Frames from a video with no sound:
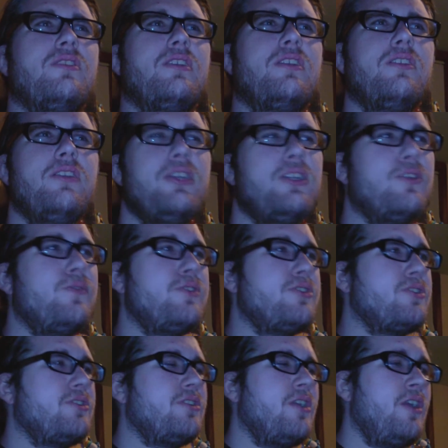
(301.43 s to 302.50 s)
the
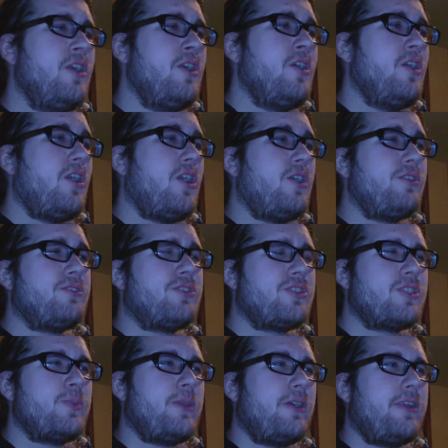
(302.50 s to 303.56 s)
ColecoVision, all
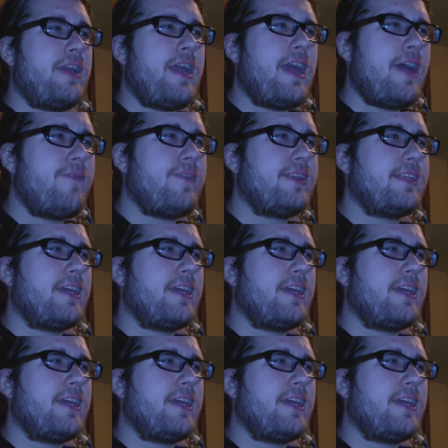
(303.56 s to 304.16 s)
just about having